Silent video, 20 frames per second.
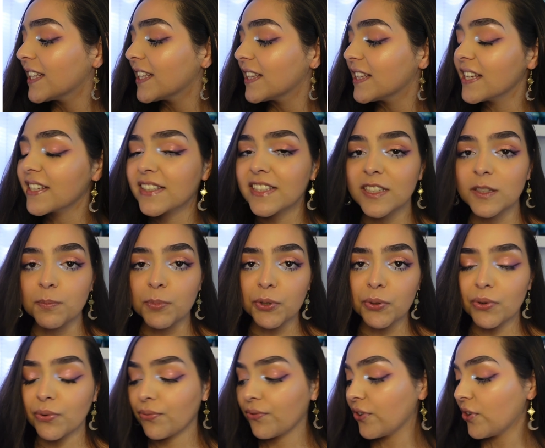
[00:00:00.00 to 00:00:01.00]
This is
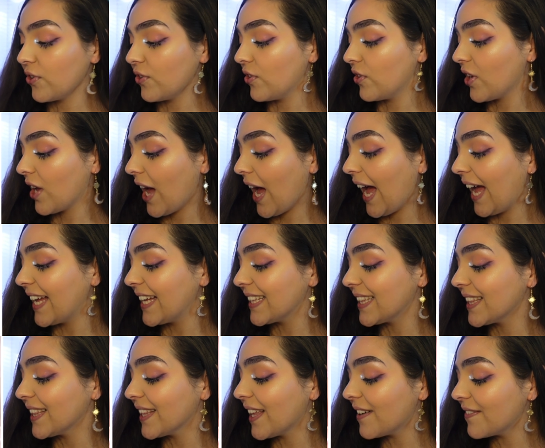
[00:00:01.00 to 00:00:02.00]
beautiful. I
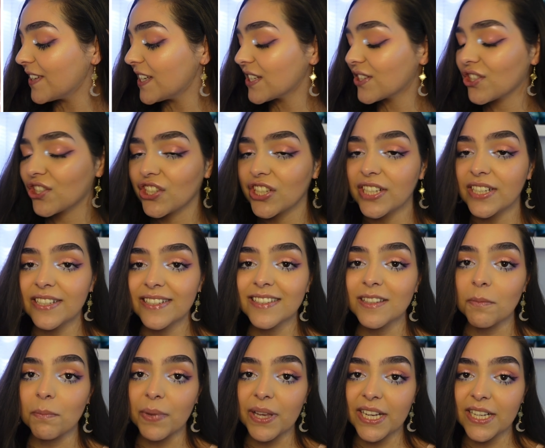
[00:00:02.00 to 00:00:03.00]
love it. She's
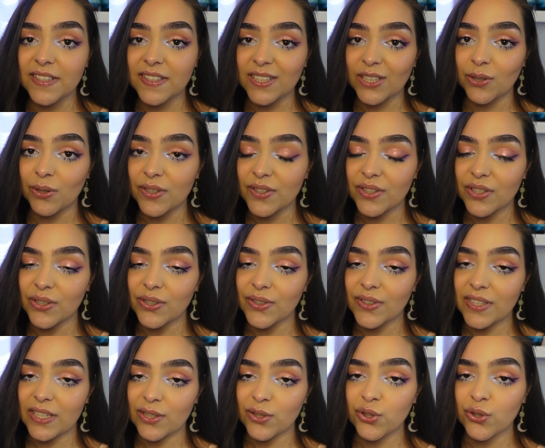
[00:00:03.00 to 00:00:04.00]
big into
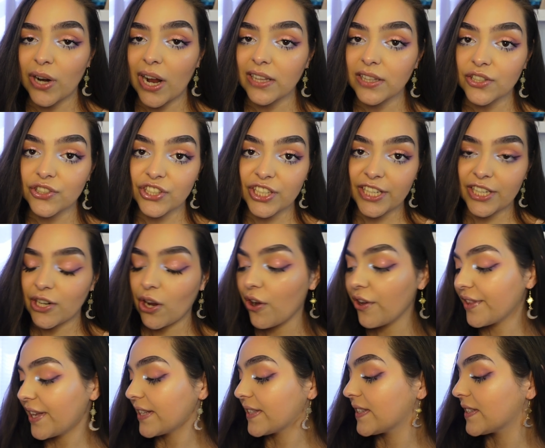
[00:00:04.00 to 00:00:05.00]
crystals and astrology and
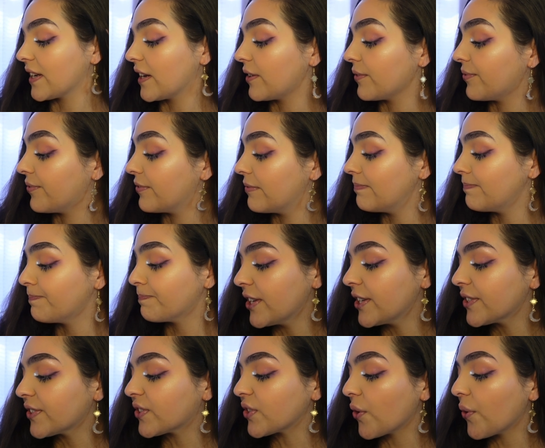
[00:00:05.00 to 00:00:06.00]
all that stuff.
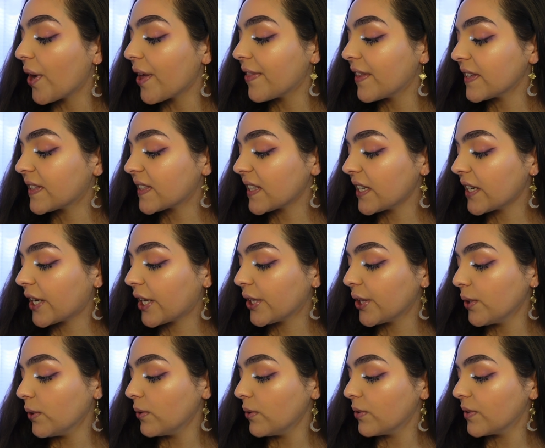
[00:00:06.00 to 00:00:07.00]
So this
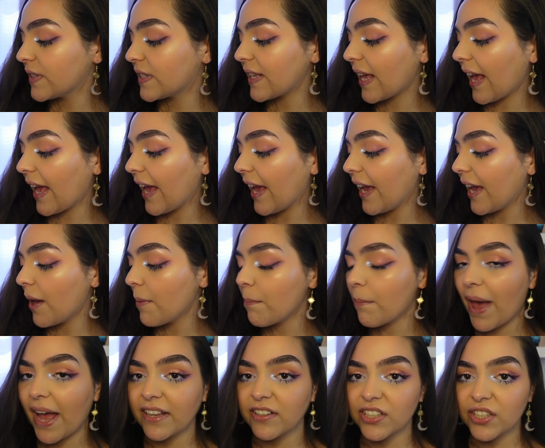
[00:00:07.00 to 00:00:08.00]
includes a
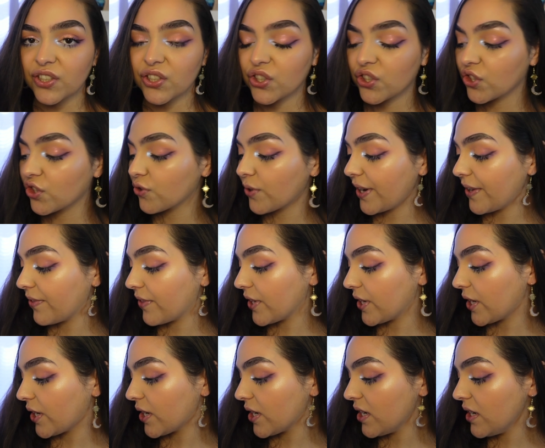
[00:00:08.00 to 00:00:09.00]
magic
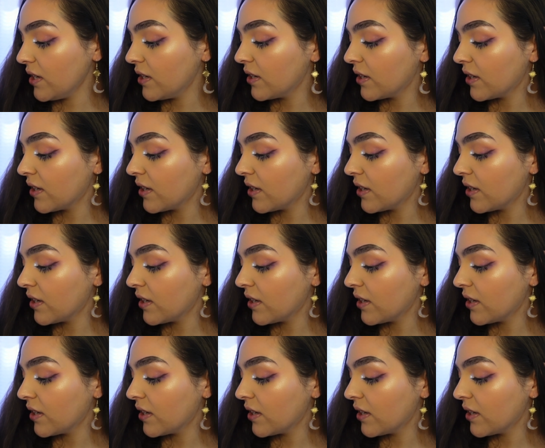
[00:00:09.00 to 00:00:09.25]
strengthener,